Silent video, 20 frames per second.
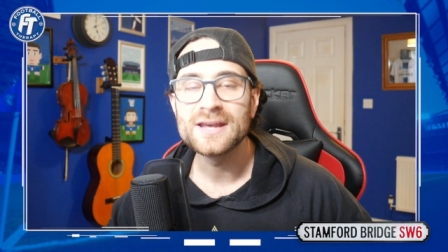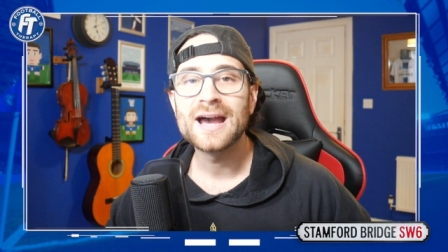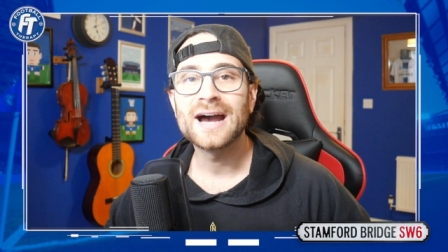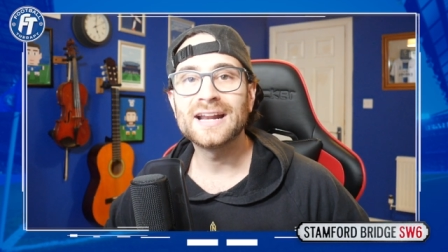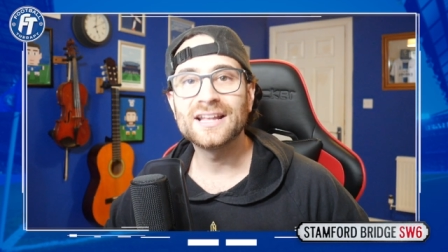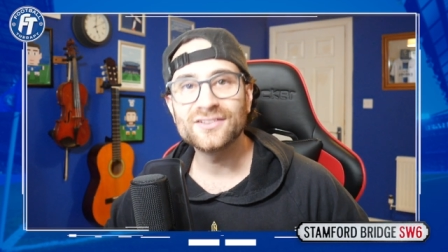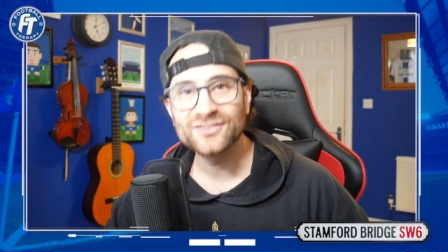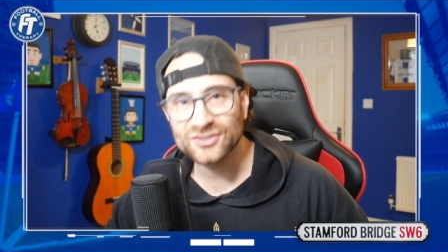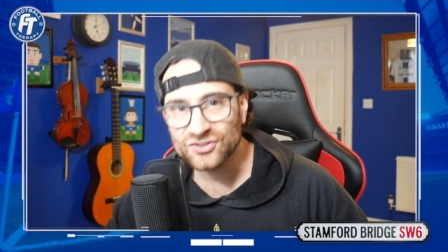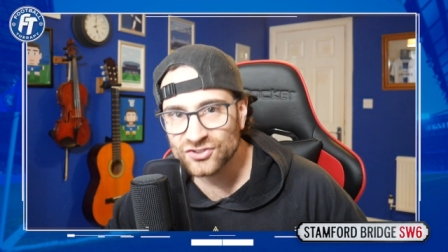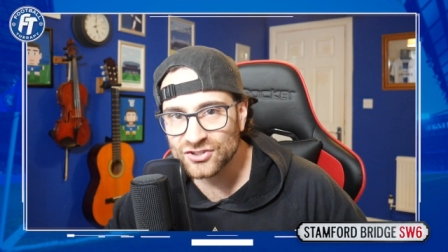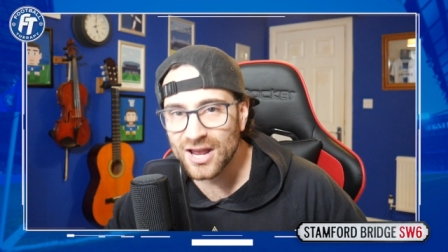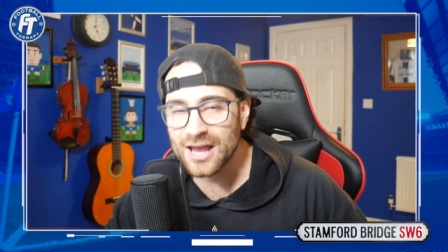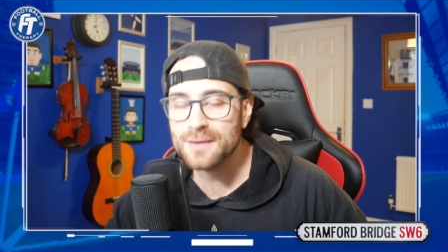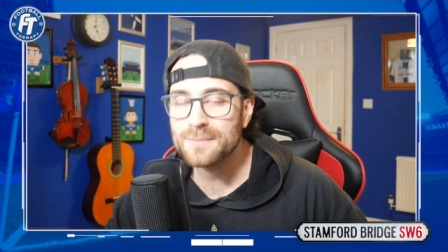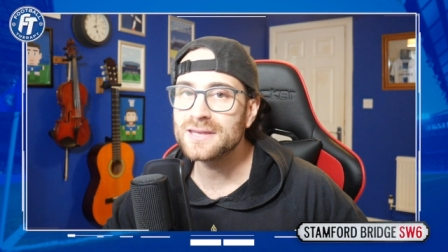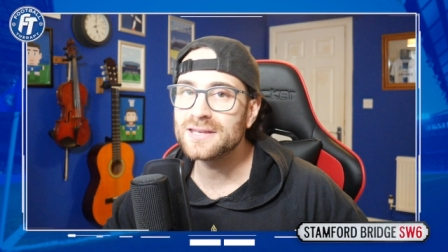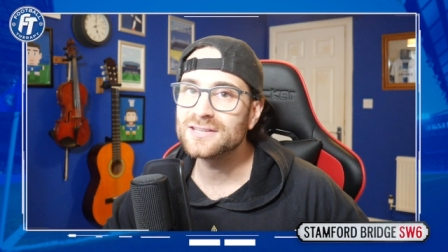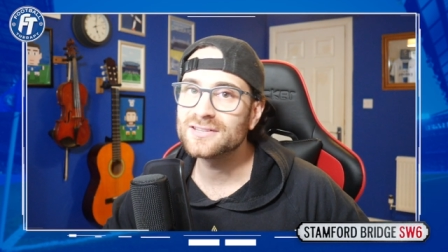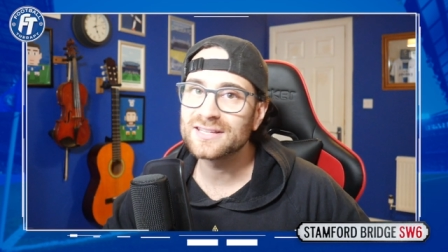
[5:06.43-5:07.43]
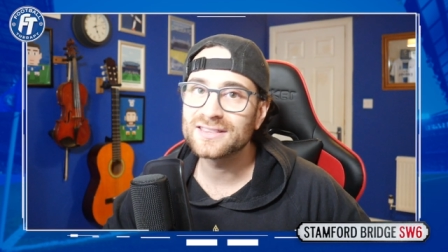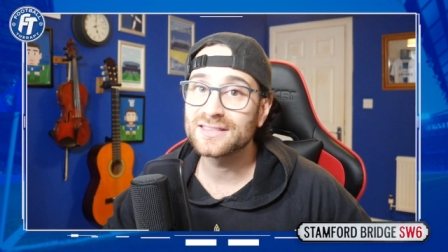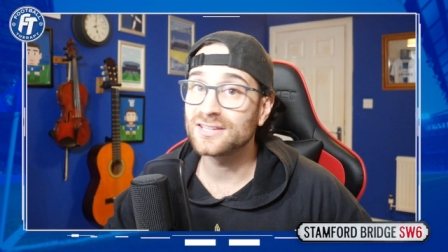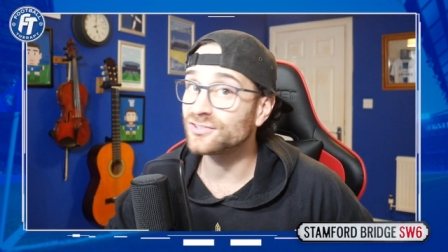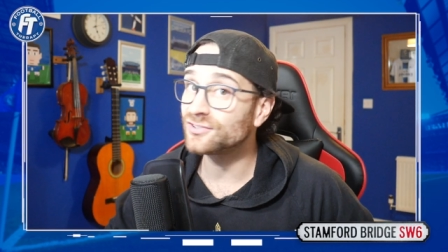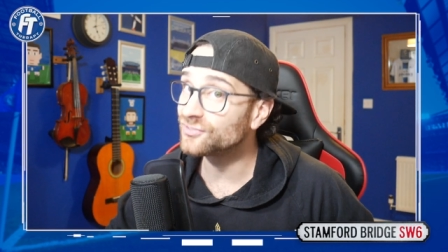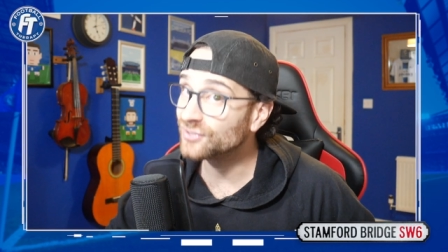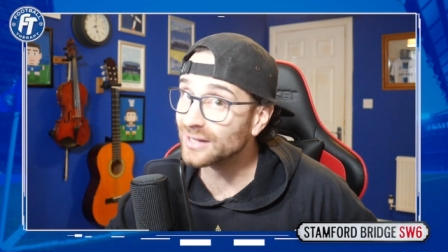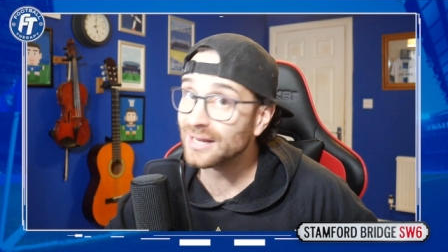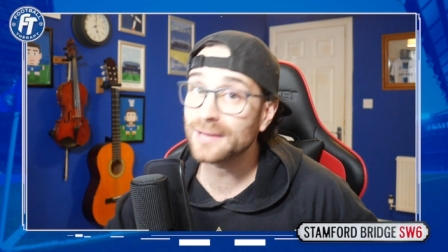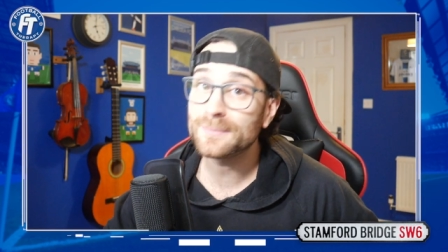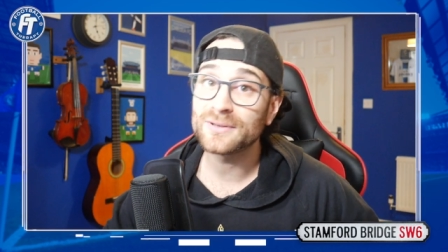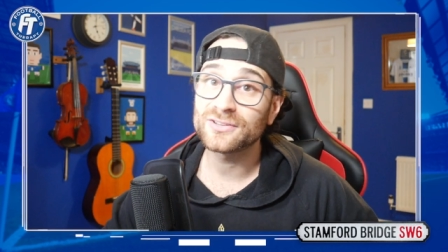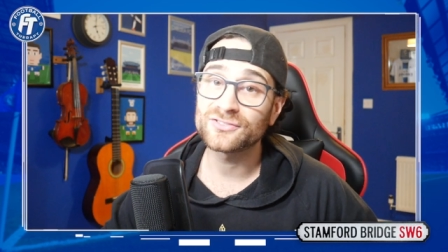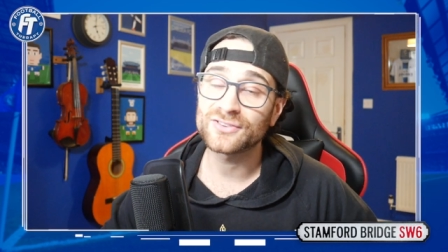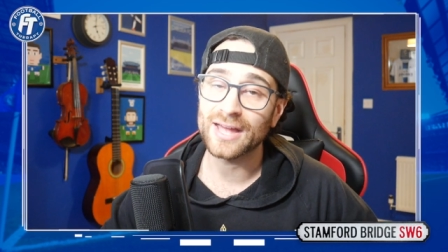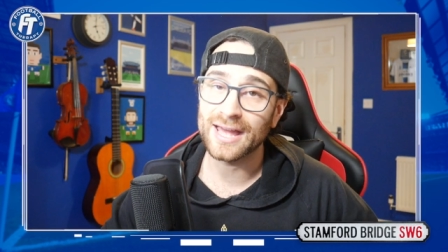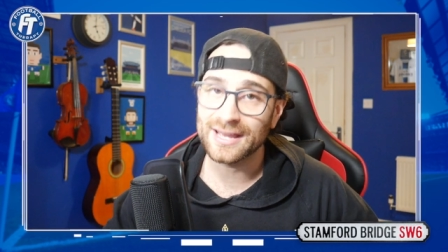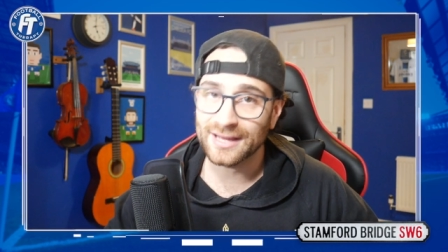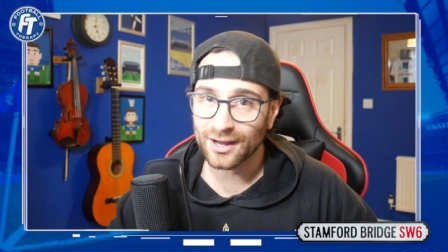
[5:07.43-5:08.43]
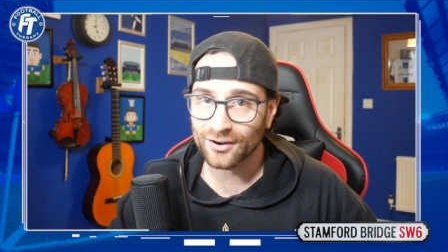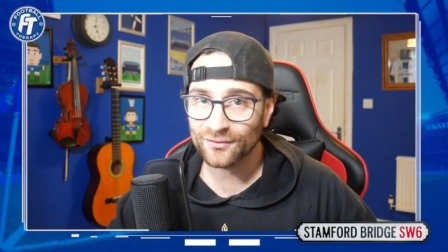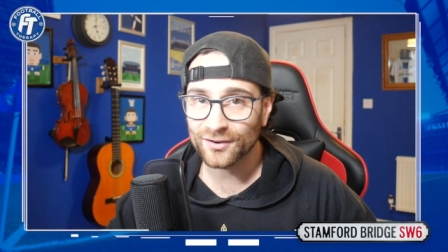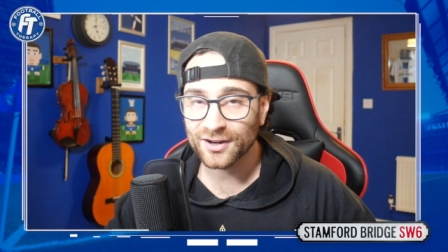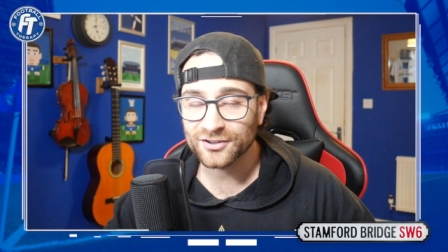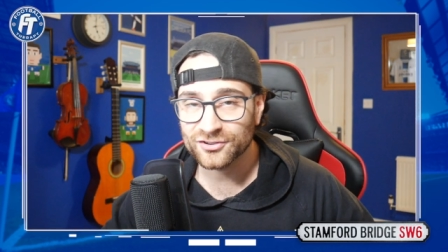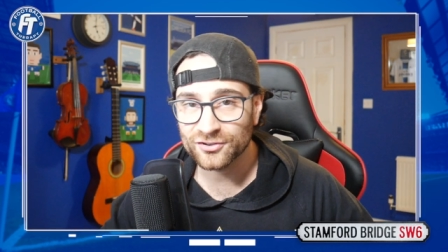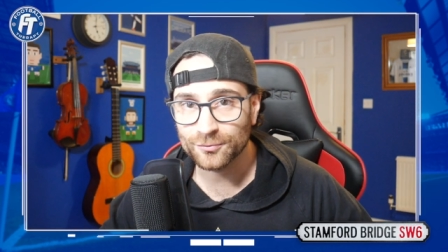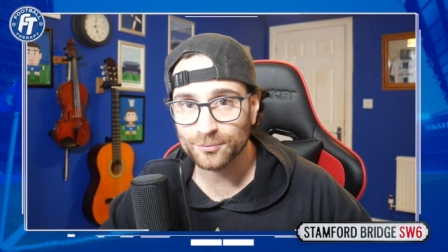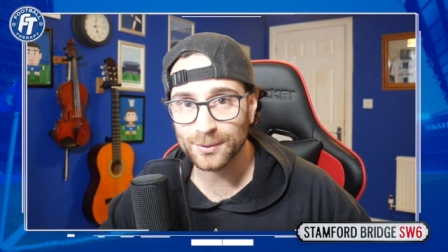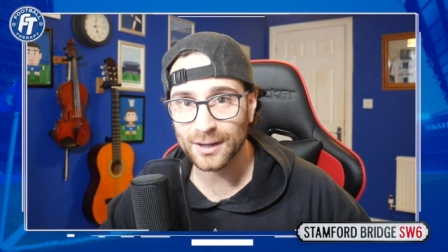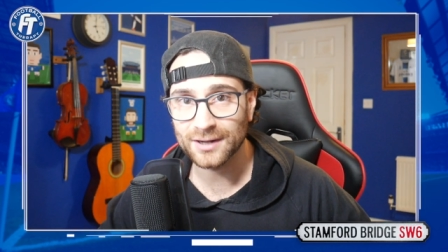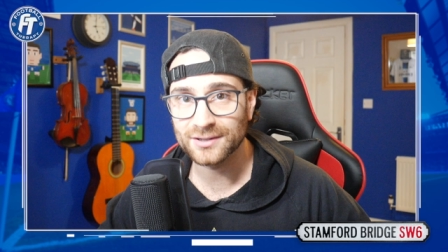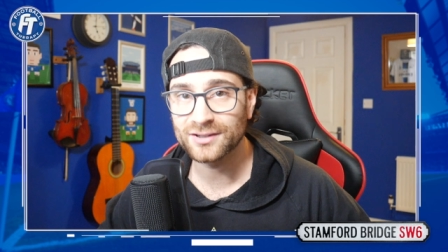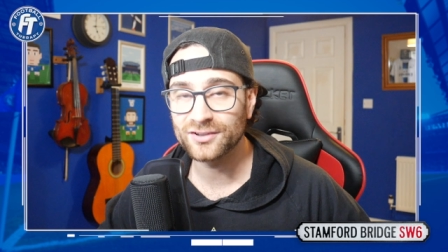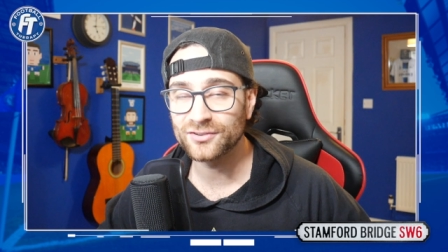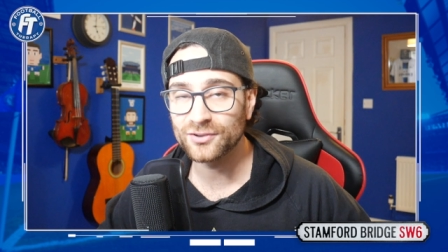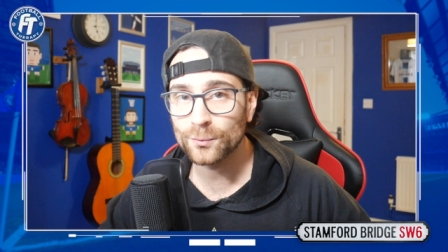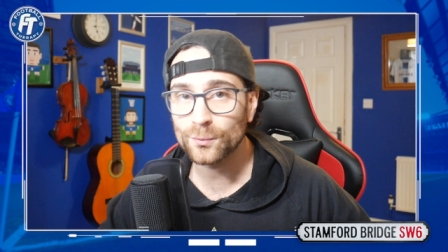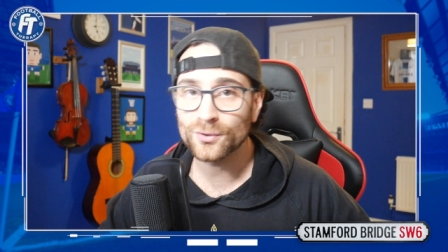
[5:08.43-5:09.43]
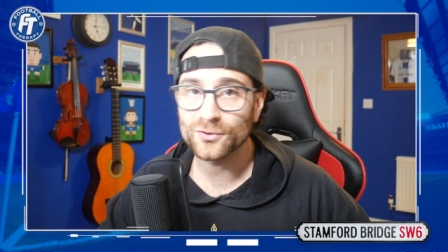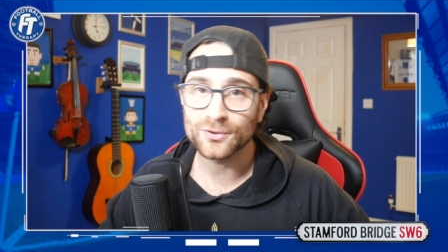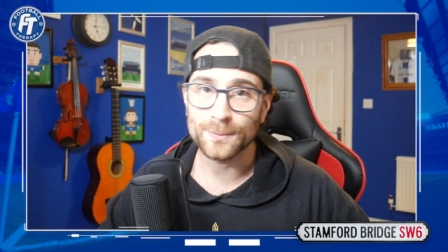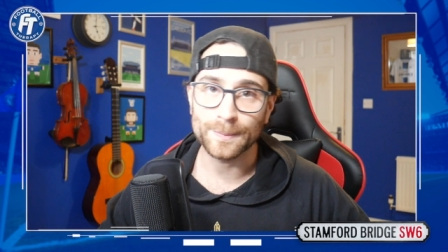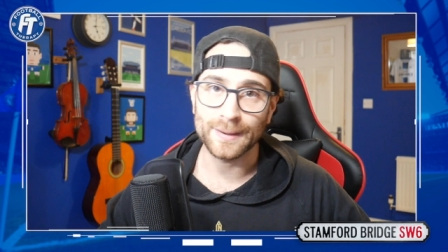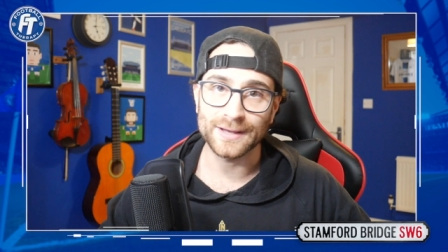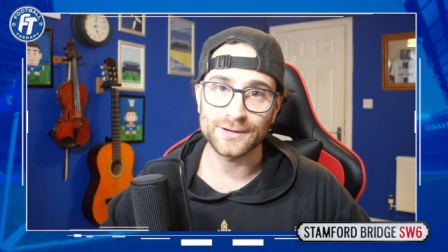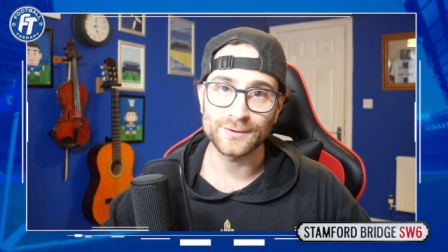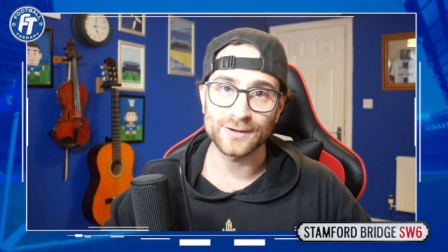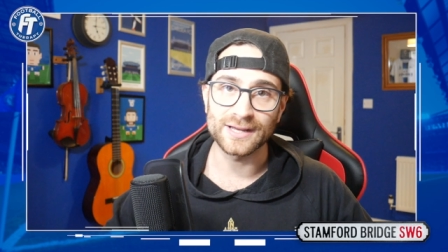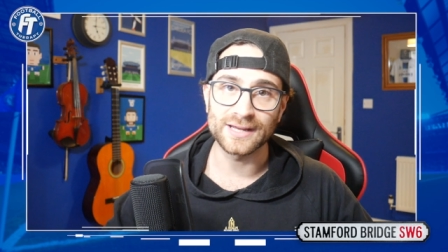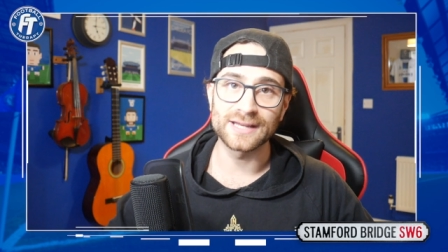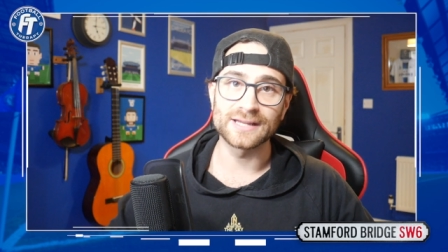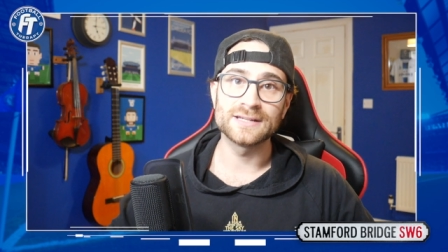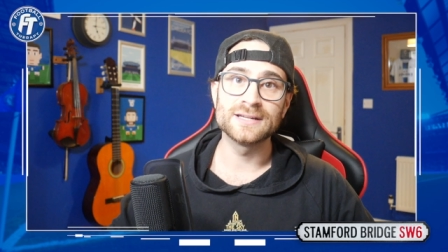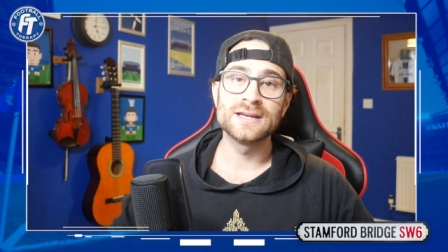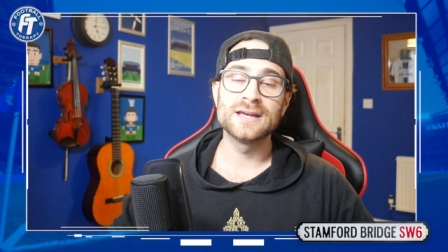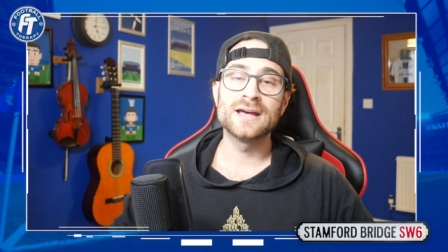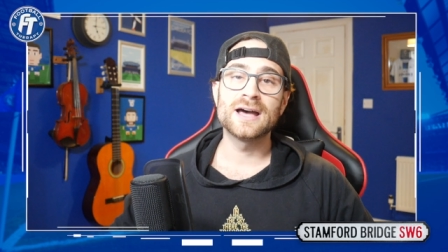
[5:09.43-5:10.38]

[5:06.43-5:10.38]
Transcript: And it's a shame he did this silly mistake, a rush of blood, because it was a penalty.